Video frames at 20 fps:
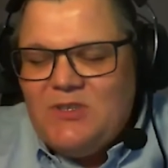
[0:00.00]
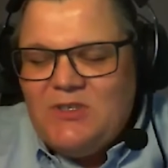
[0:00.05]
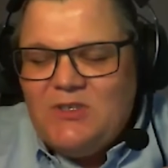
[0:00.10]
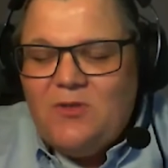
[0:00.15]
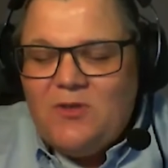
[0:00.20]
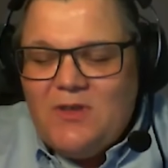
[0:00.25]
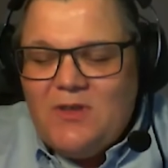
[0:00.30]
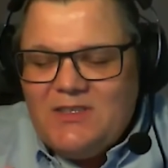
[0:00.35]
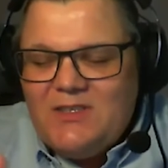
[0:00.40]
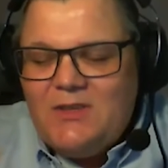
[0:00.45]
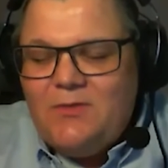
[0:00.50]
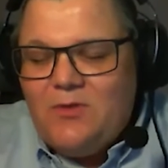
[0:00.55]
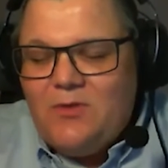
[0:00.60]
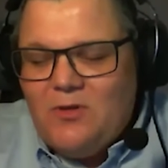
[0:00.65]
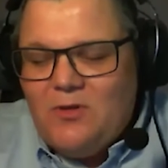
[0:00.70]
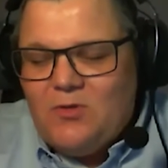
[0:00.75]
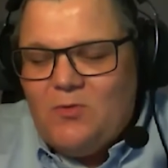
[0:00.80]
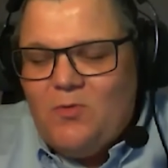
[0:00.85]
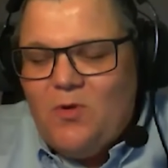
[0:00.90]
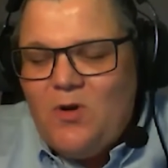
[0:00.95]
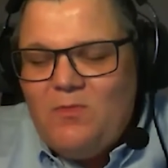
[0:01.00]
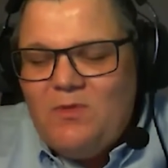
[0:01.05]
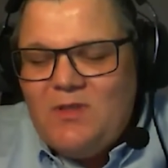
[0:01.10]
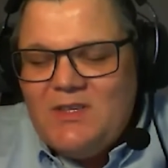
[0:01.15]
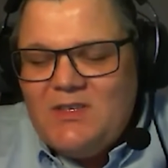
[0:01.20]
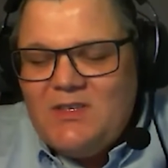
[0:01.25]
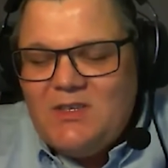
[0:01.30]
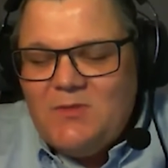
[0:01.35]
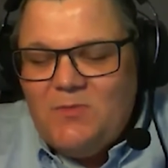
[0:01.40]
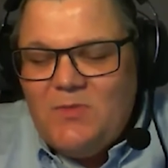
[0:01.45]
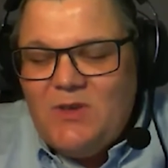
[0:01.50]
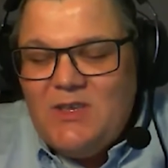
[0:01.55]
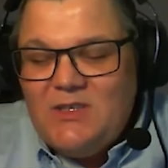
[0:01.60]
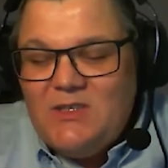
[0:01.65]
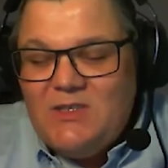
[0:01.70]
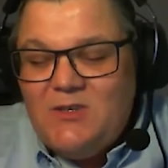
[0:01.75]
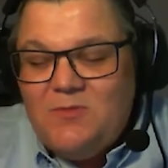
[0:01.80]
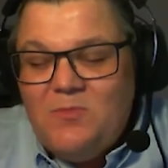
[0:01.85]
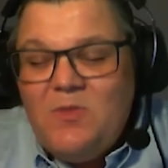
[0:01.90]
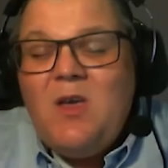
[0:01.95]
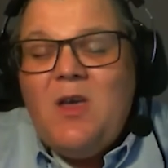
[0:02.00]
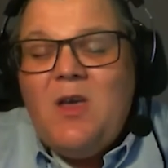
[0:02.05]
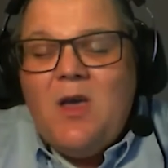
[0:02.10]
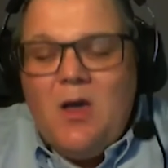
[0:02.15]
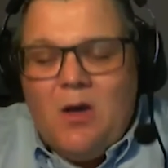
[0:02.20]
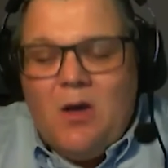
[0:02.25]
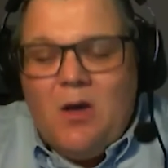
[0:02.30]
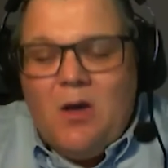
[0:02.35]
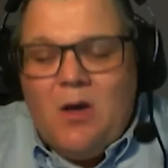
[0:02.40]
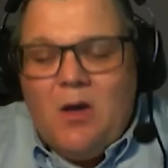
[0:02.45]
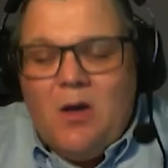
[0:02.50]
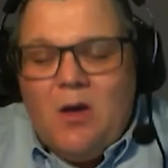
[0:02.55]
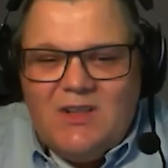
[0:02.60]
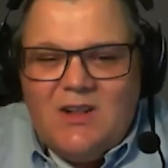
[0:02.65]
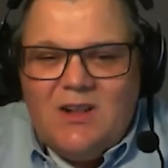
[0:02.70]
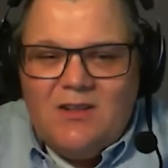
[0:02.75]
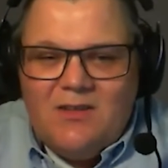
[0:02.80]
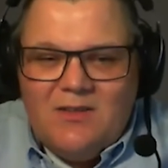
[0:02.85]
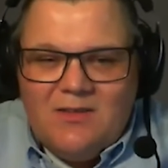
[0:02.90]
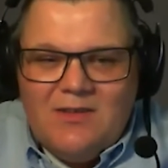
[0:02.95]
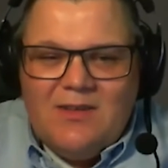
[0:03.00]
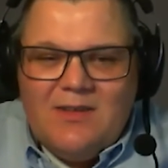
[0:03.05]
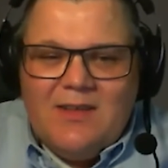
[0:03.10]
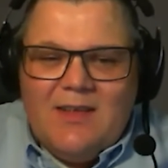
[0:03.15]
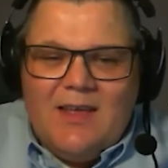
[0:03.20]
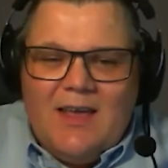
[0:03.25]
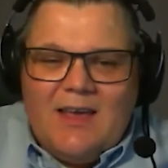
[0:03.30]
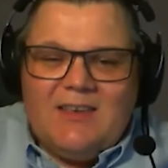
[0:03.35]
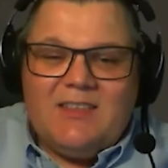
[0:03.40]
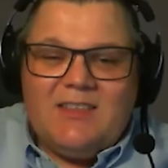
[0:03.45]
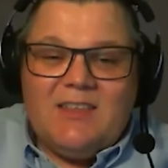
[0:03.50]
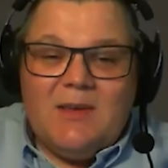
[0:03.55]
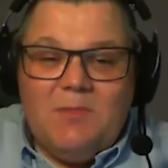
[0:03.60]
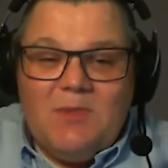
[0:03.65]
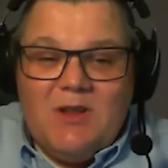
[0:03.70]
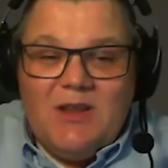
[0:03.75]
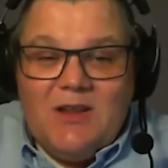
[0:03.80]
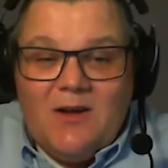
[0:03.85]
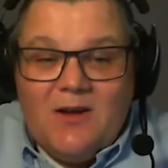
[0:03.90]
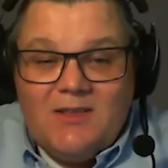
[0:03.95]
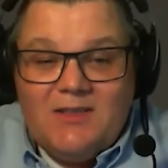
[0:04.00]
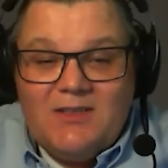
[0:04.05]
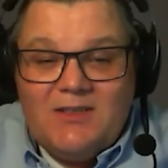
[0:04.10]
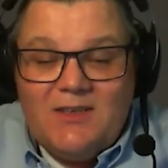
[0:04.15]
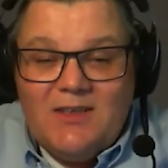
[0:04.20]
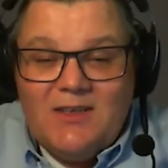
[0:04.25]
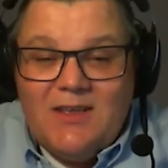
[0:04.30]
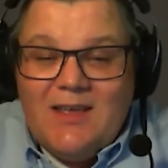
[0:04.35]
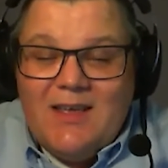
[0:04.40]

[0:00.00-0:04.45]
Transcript: It's not as difficult to work with as magnesium, but it's still extremely light.